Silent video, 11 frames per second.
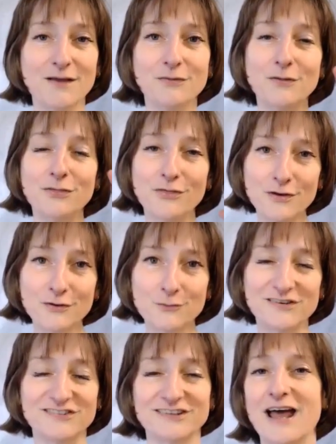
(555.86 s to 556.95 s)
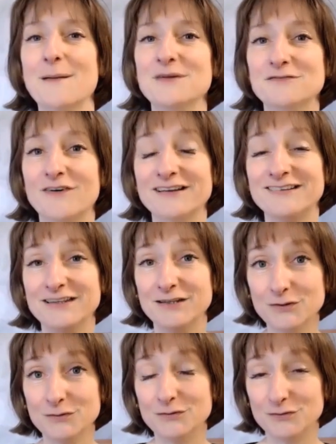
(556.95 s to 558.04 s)
The third question I'm inviting
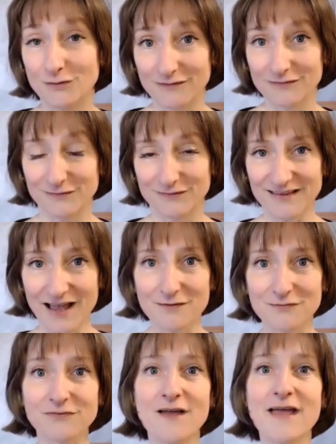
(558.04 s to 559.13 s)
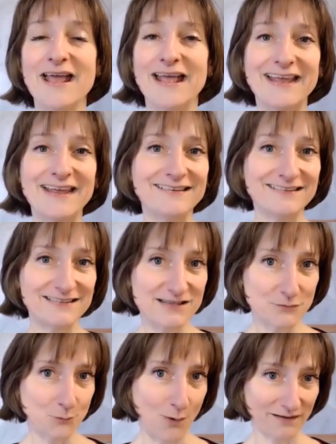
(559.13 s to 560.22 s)
you to ask yourself is
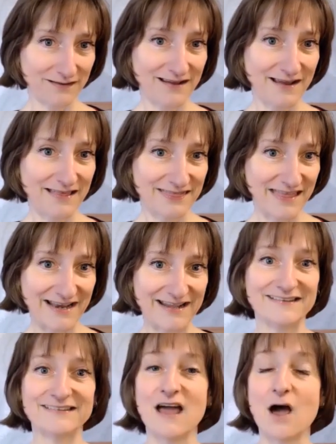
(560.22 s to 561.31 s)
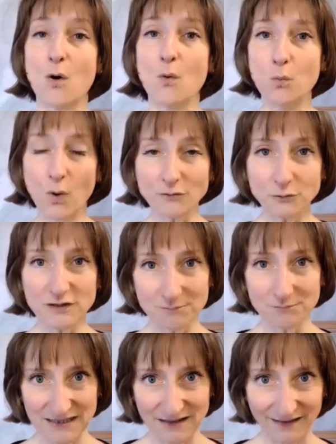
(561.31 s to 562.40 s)
the one that is, what would it
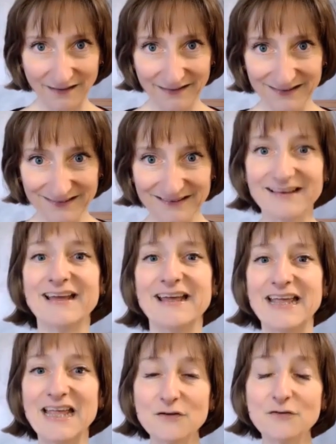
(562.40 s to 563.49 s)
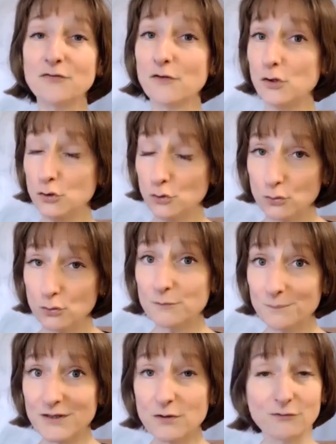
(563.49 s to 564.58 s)
be like if you
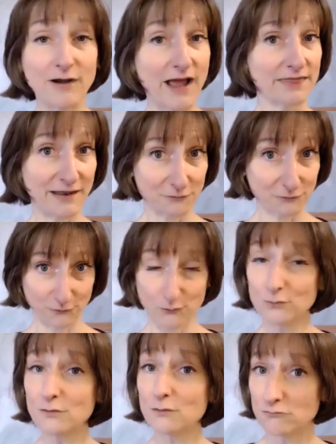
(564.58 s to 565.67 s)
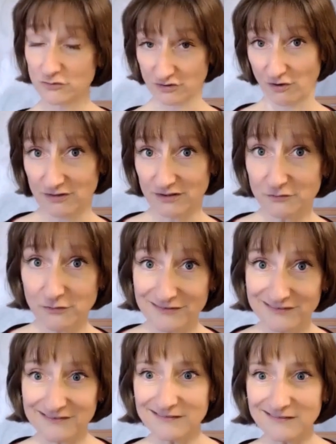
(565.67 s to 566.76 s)
could be around that food, the chocolate, for
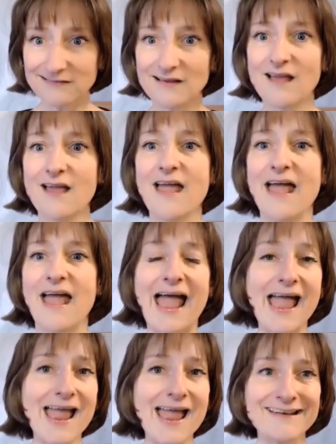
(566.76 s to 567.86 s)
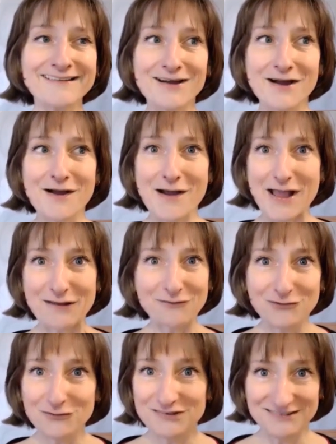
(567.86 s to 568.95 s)
instance, and
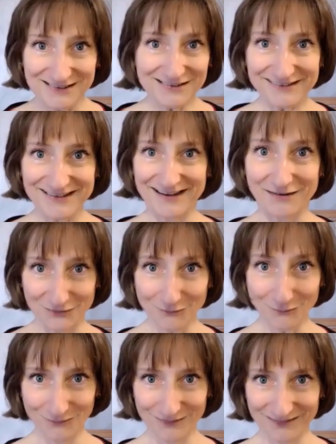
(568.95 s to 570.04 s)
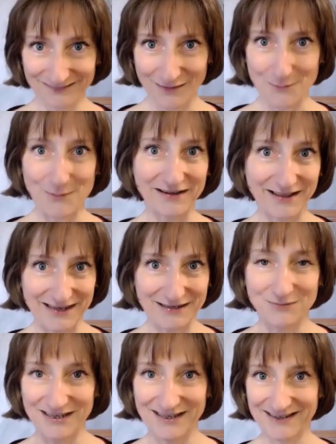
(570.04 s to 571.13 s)
if you did not care at all about it
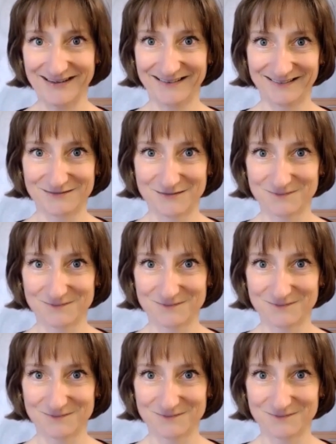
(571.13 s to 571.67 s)
being here?